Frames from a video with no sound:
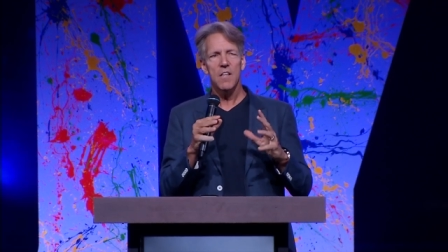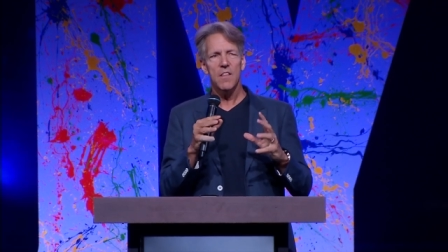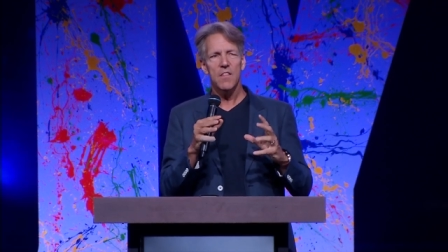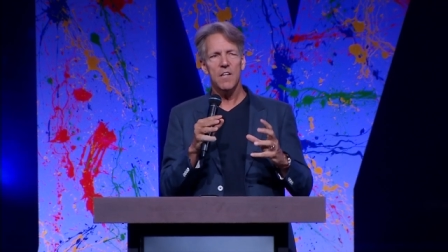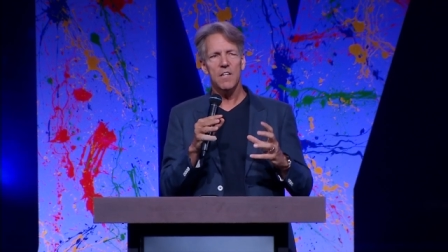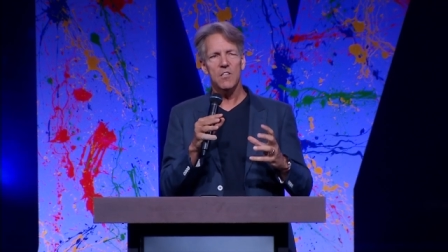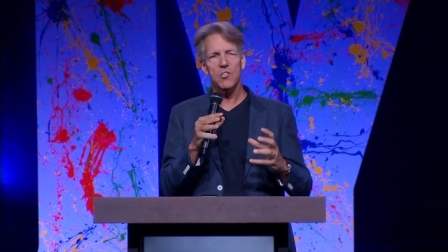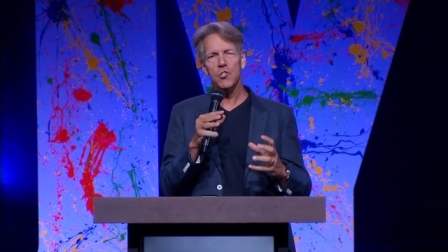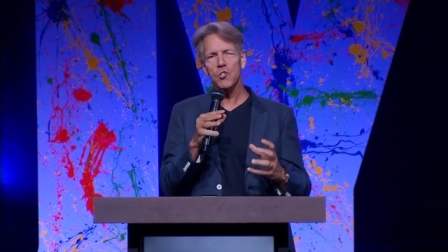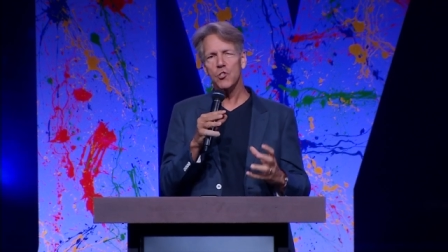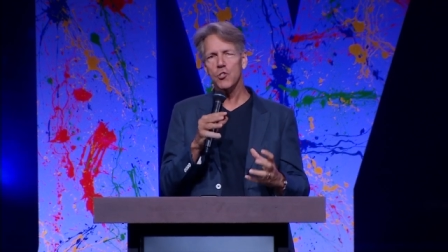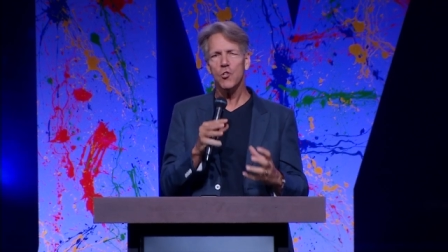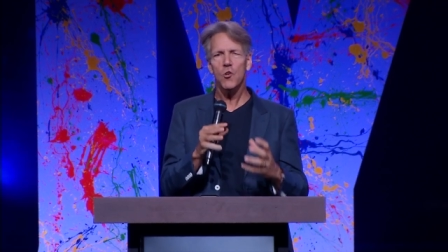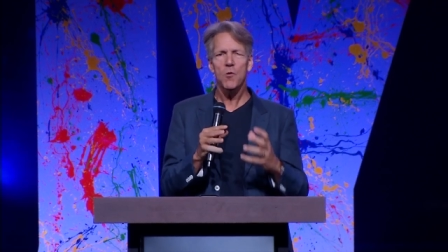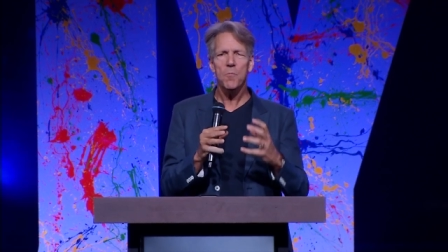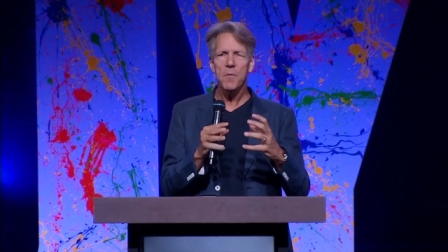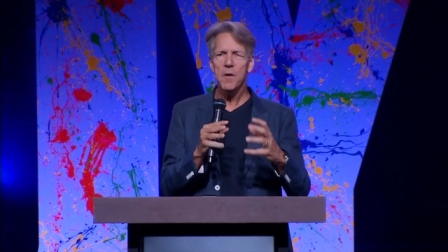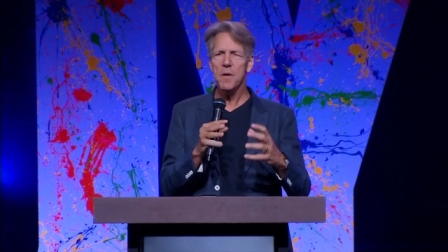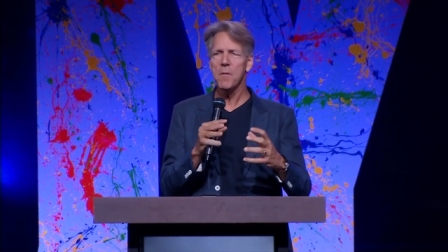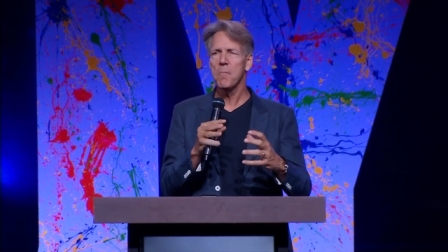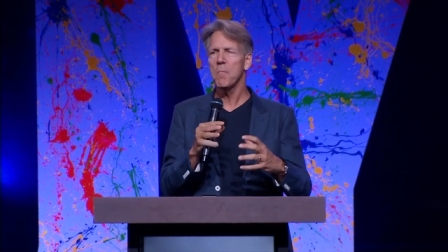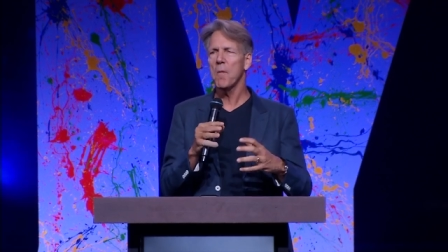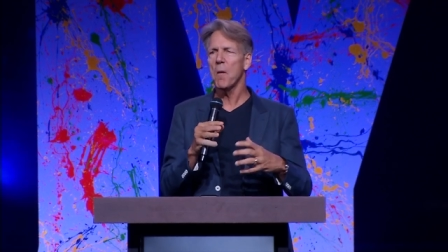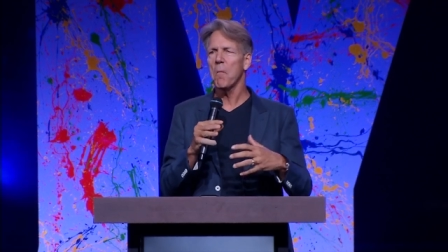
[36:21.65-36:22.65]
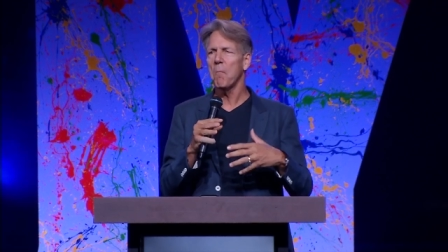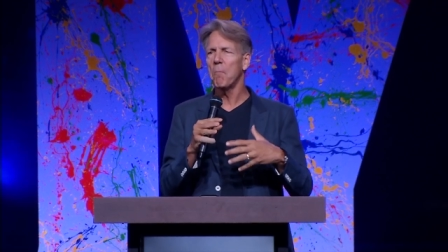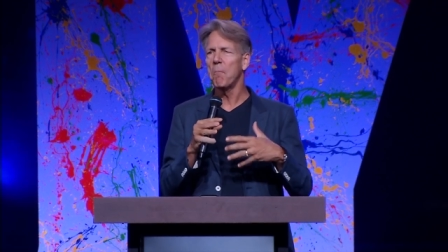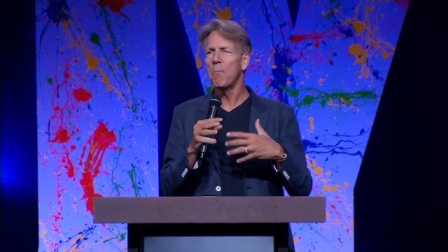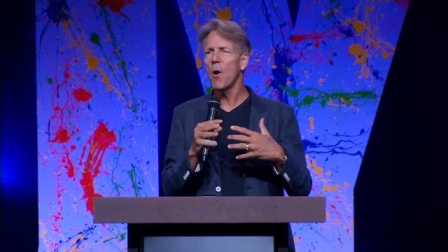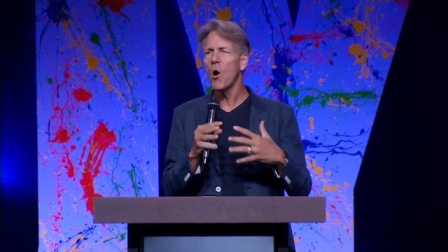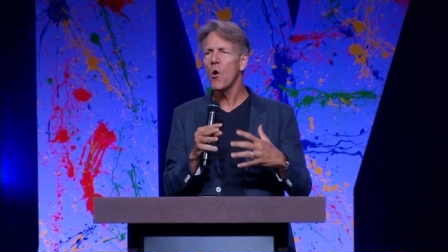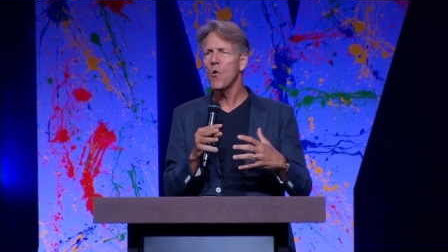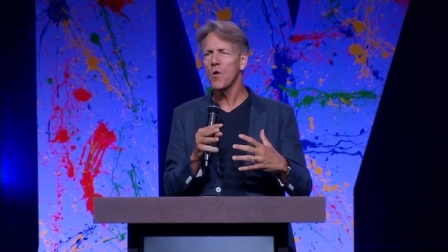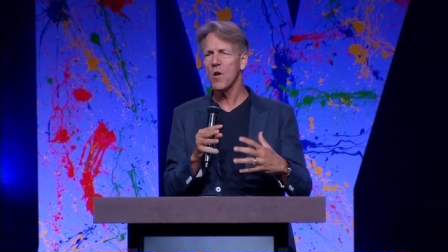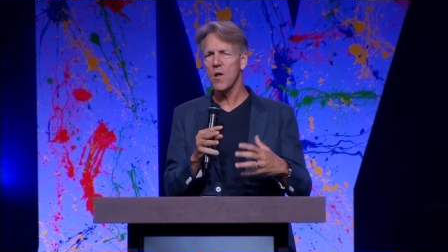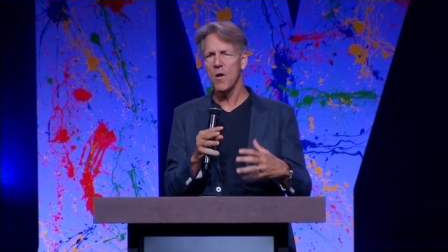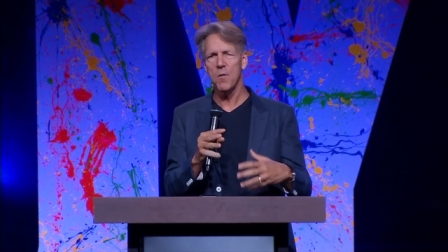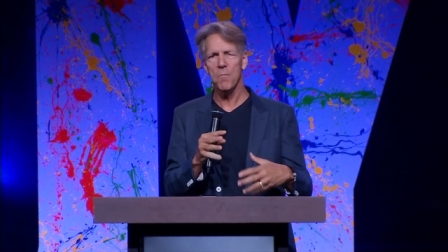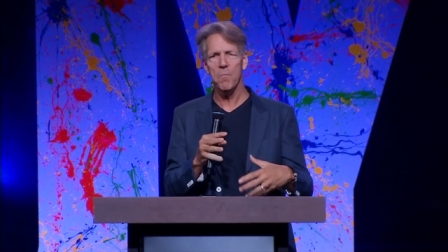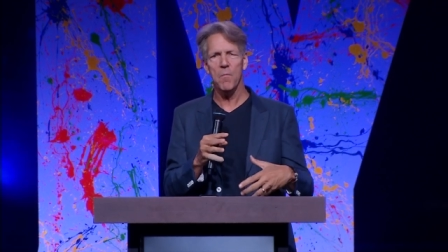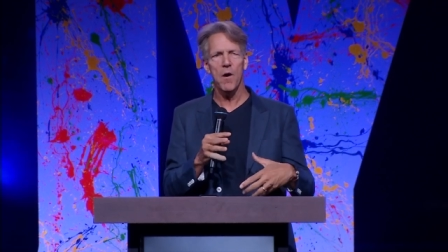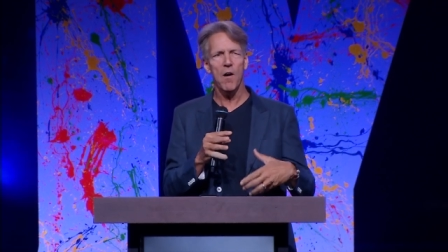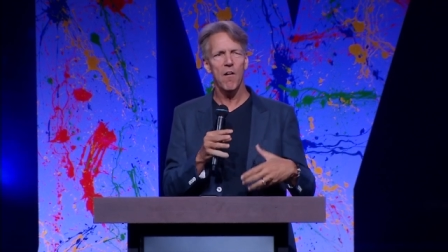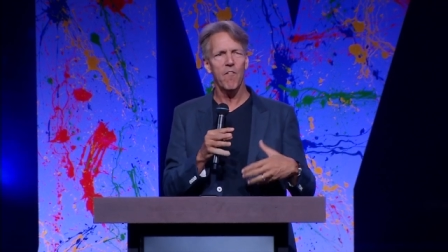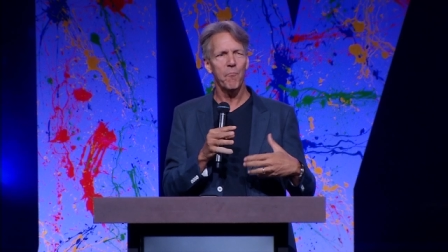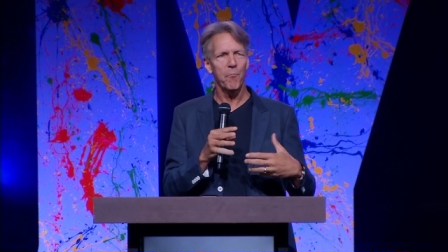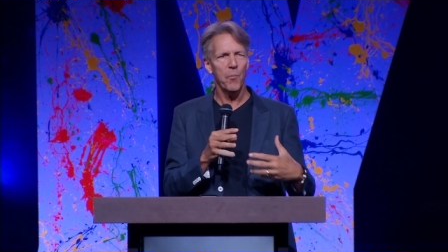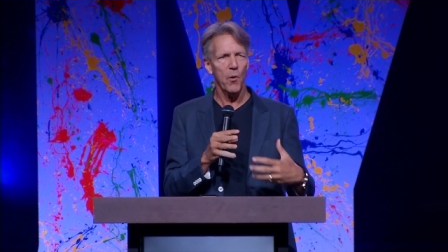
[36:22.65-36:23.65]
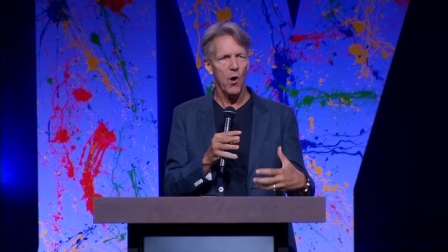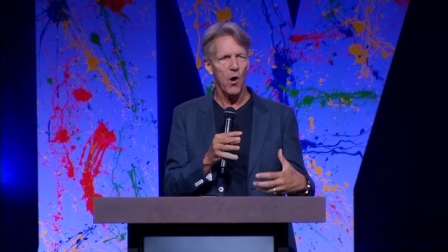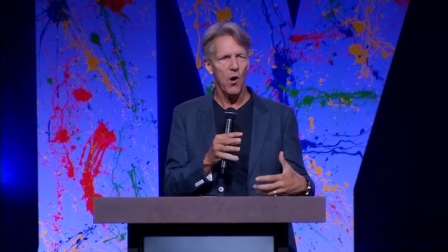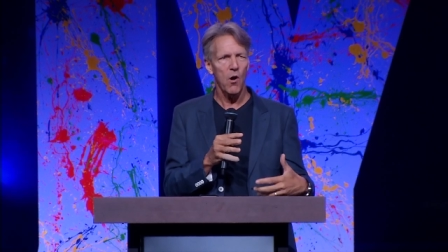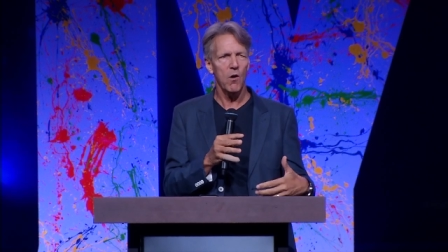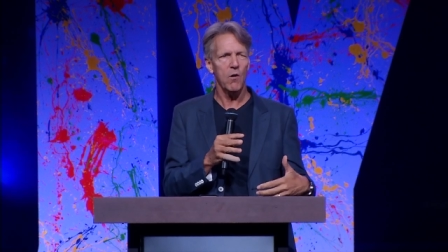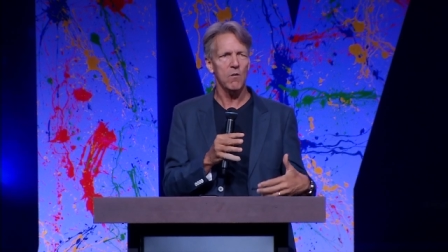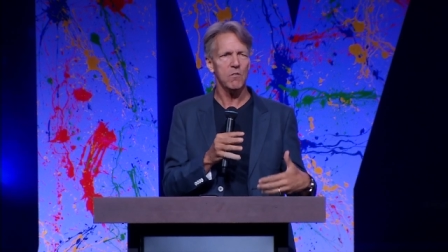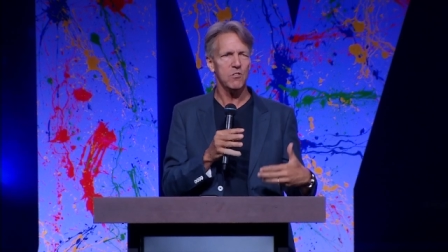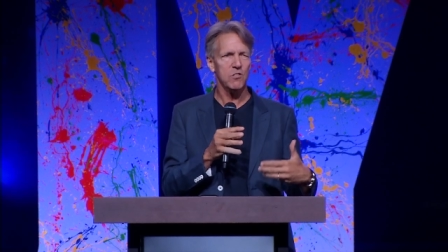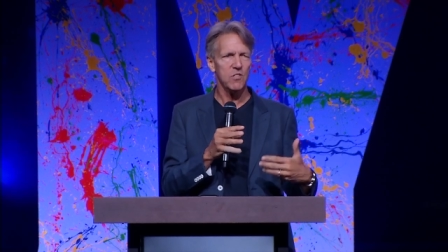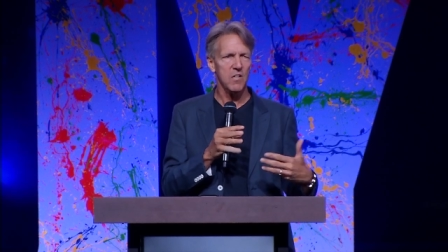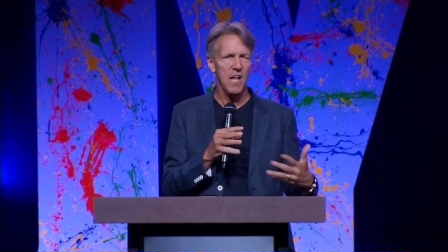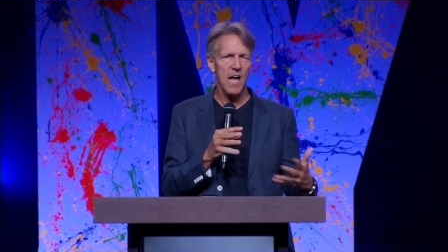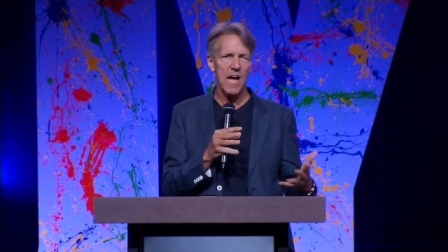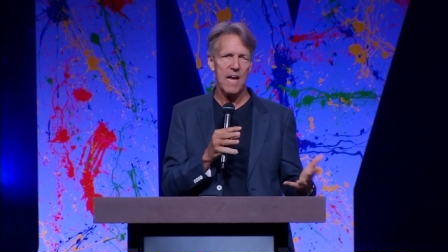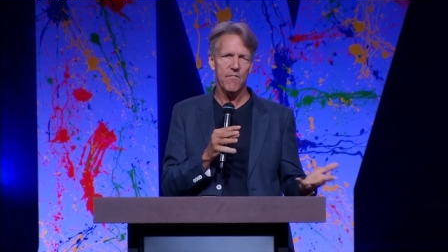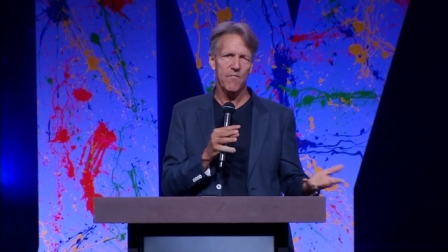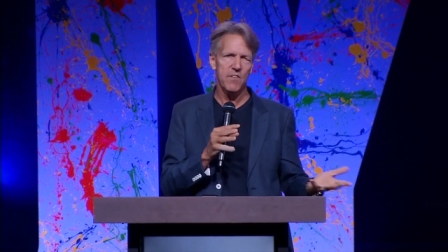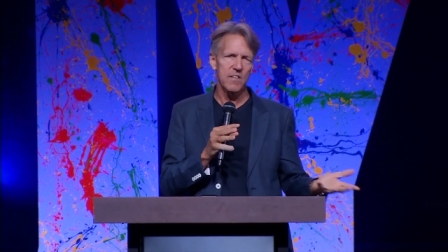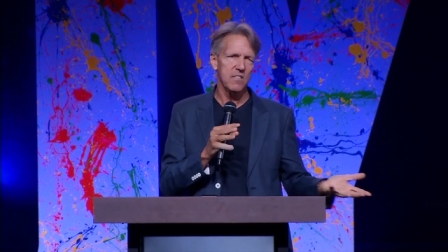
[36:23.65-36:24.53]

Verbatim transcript: the summum bonum of Paul's life.